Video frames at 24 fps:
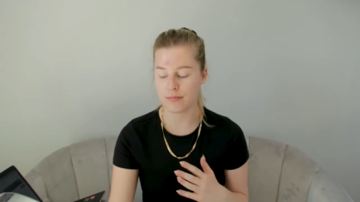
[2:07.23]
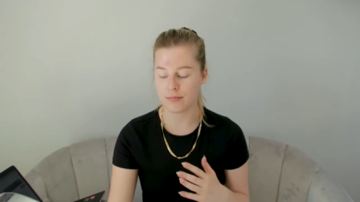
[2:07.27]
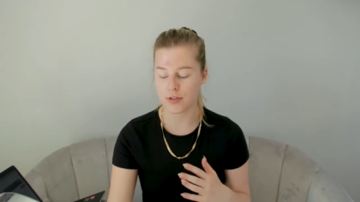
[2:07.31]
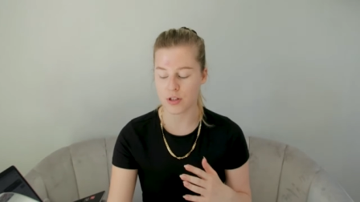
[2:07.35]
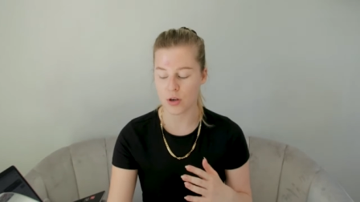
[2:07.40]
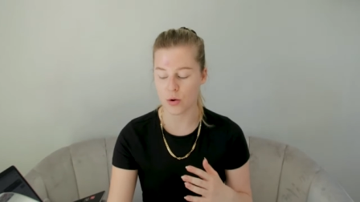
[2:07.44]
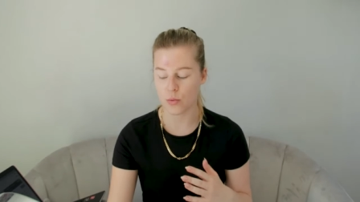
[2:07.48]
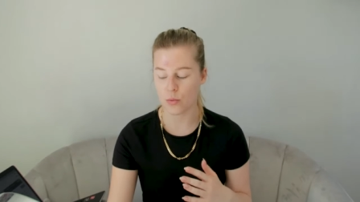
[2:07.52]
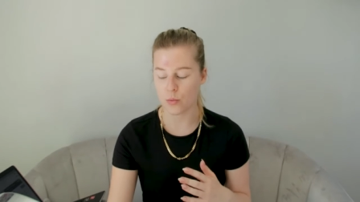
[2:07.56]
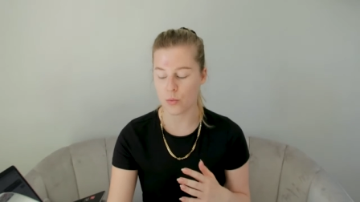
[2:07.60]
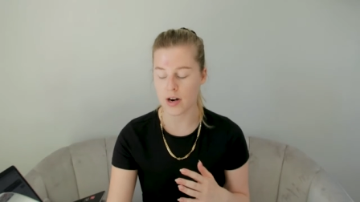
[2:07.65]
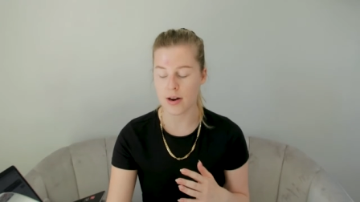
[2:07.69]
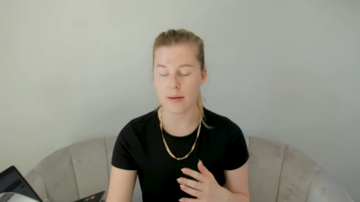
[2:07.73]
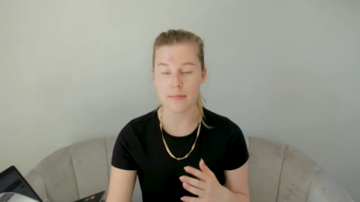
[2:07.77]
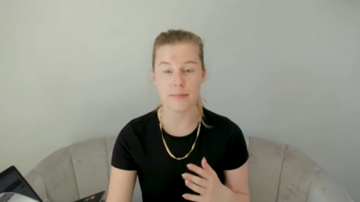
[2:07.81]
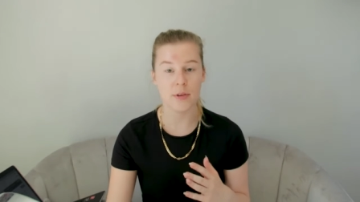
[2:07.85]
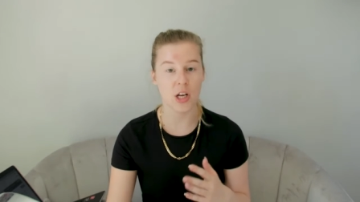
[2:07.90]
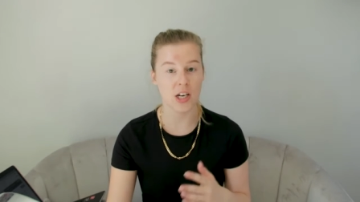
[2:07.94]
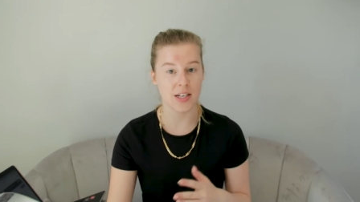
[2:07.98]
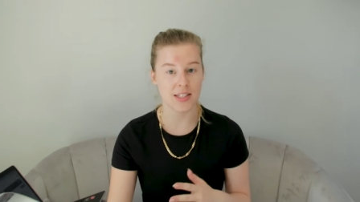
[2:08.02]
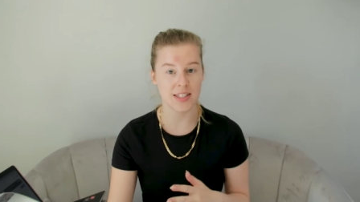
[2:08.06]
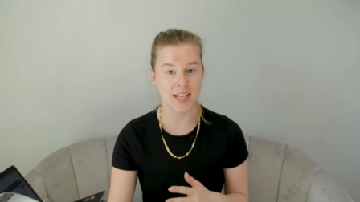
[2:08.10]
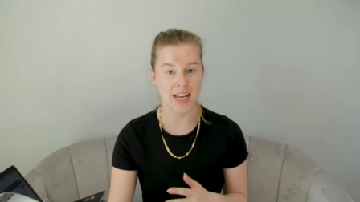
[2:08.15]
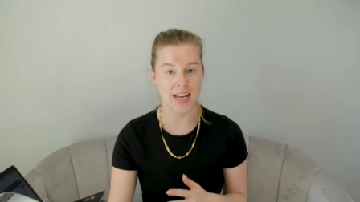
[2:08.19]
So, what I'm
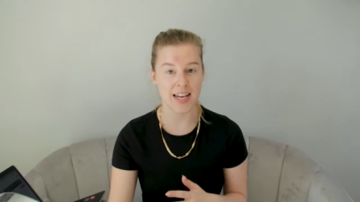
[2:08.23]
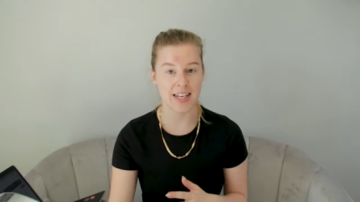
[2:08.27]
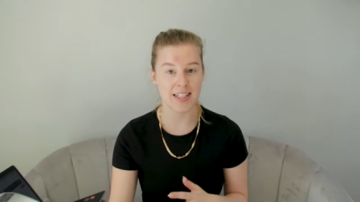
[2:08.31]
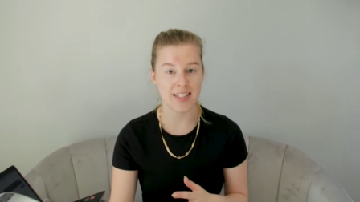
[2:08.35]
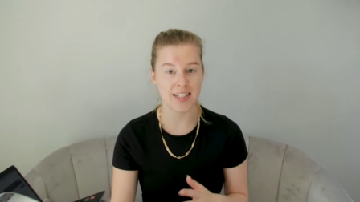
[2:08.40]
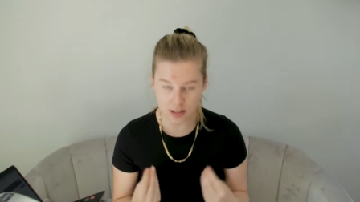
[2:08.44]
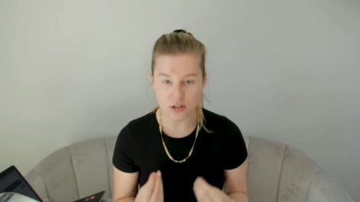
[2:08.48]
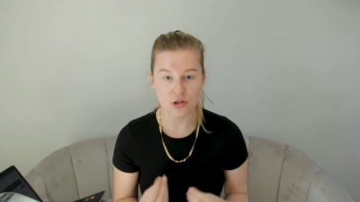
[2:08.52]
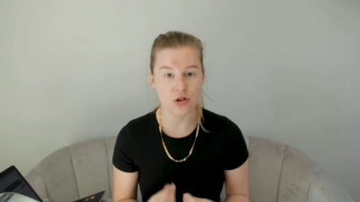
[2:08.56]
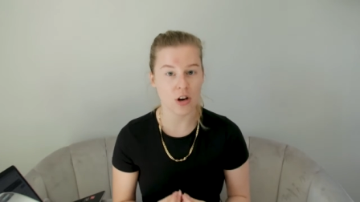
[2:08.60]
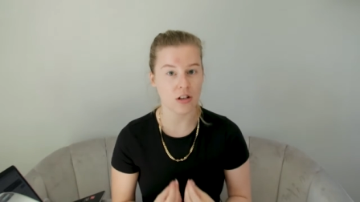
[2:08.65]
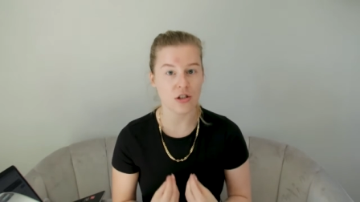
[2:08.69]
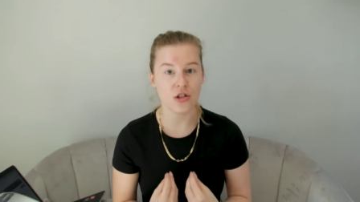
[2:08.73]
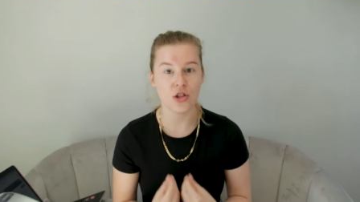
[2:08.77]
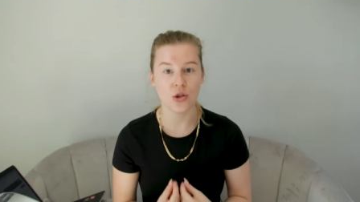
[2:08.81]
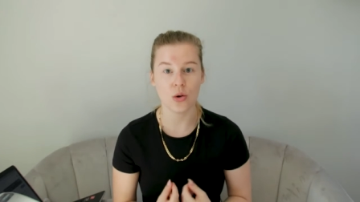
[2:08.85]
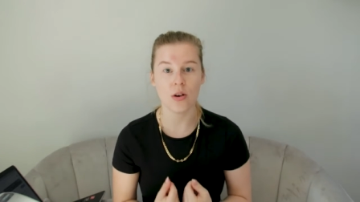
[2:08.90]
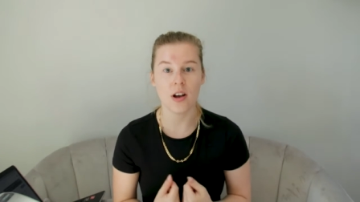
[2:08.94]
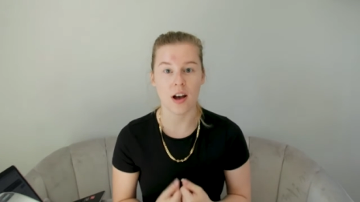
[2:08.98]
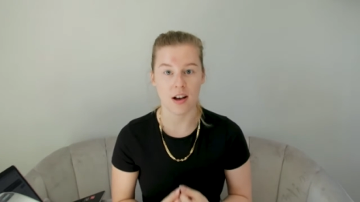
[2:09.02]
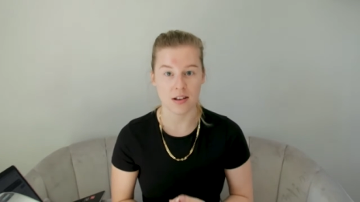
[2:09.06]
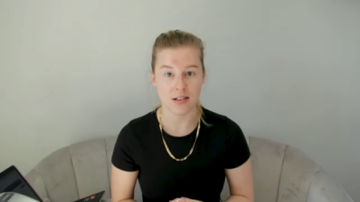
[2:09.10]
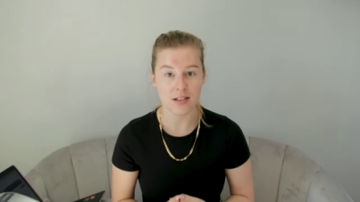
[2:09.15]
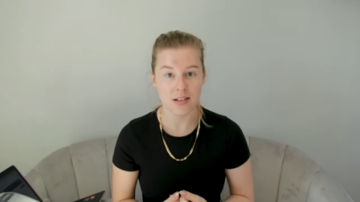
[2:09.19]
going to say is trust your
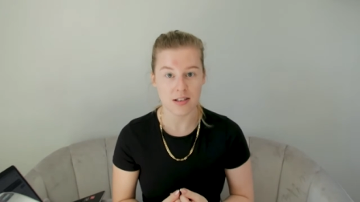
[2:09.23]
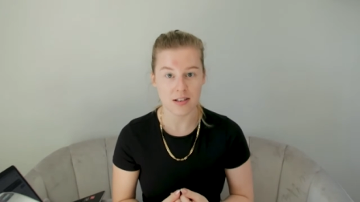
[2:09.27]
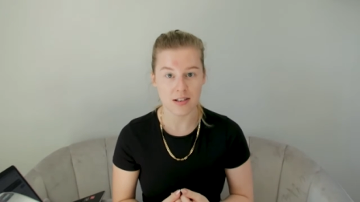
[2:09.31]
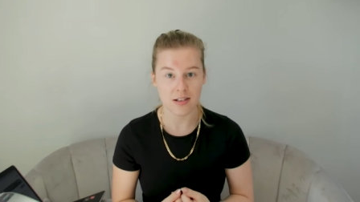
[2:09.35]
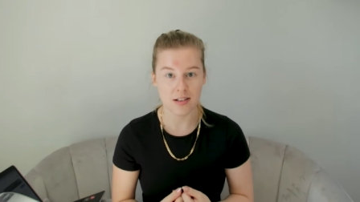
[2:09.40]
gut.